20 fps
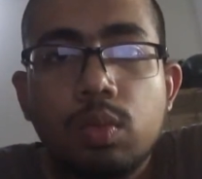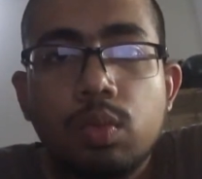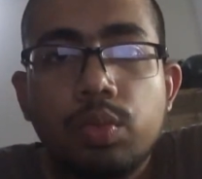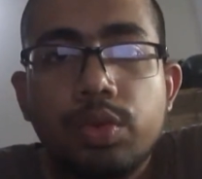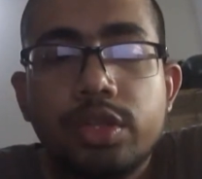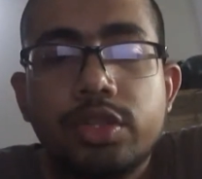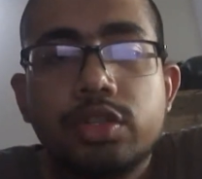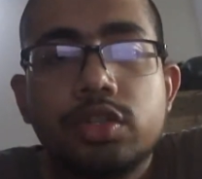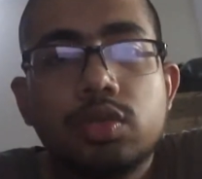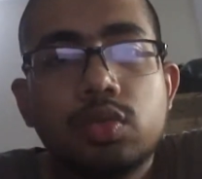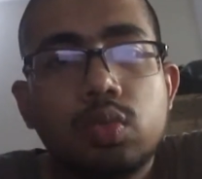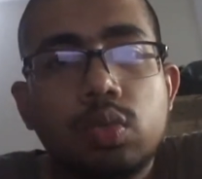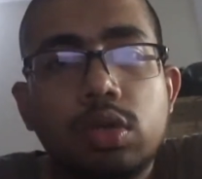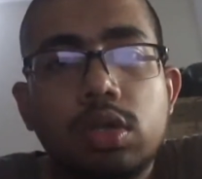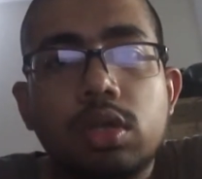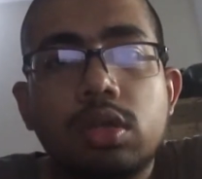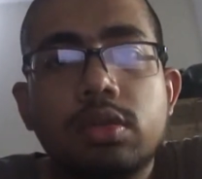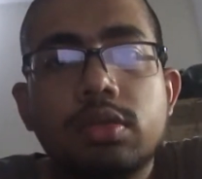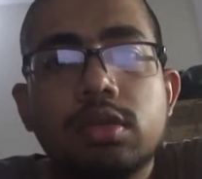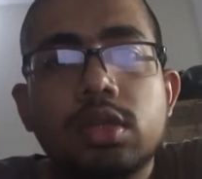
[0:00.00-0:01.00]
which
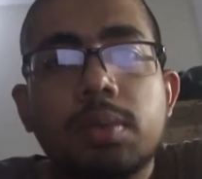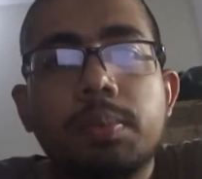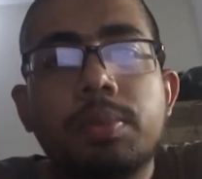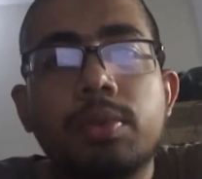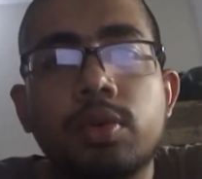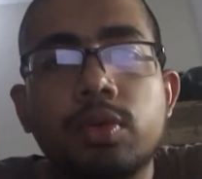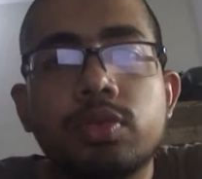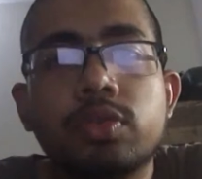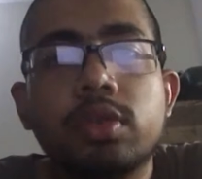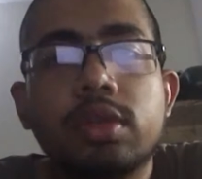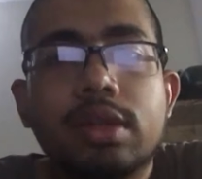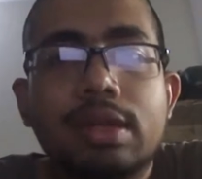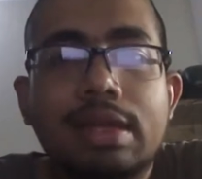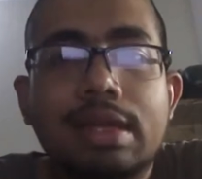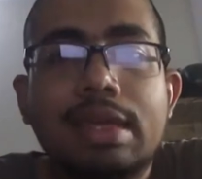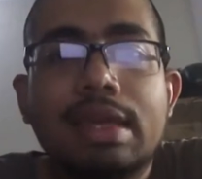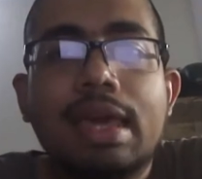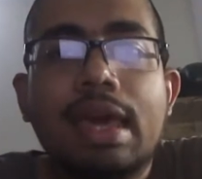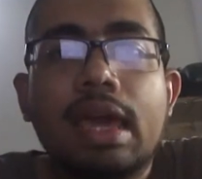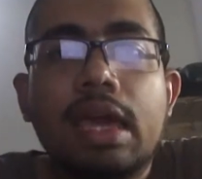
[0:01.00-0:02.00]
will
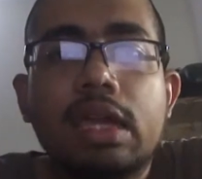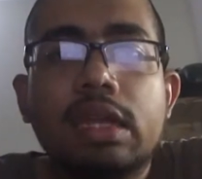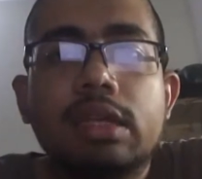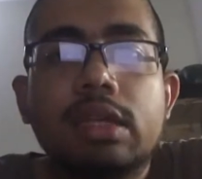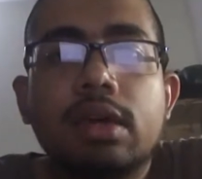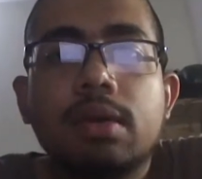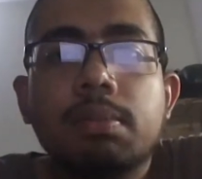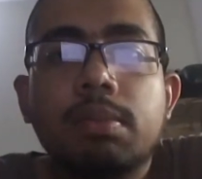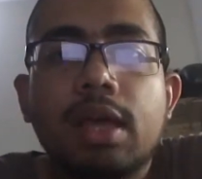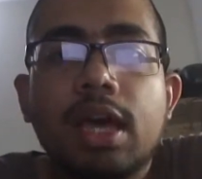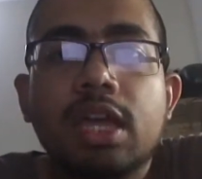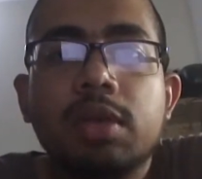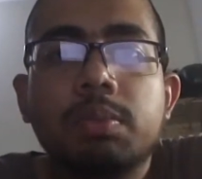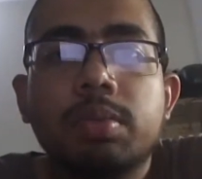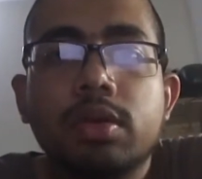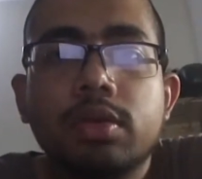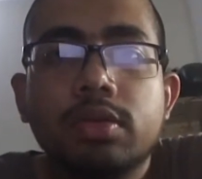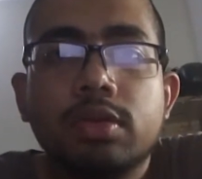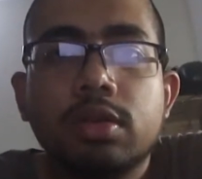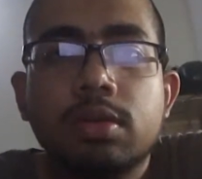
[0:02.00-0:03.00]
supposedly aid a blind
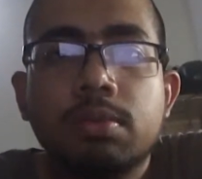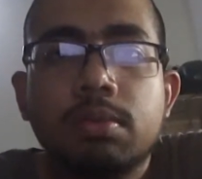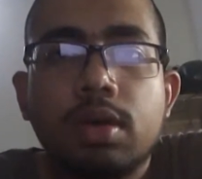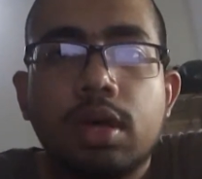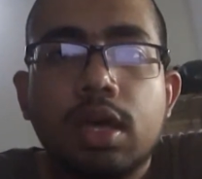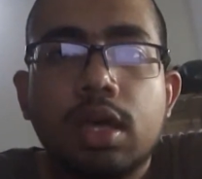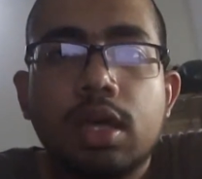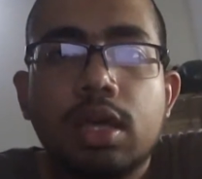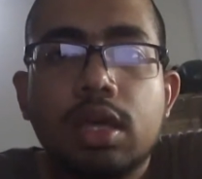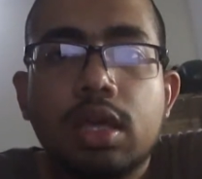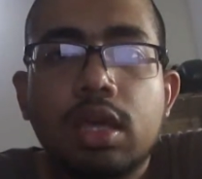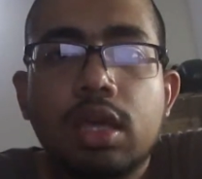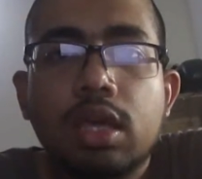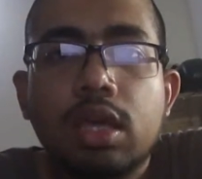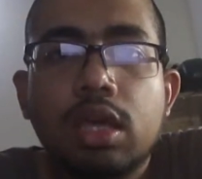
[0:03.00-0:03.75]
person by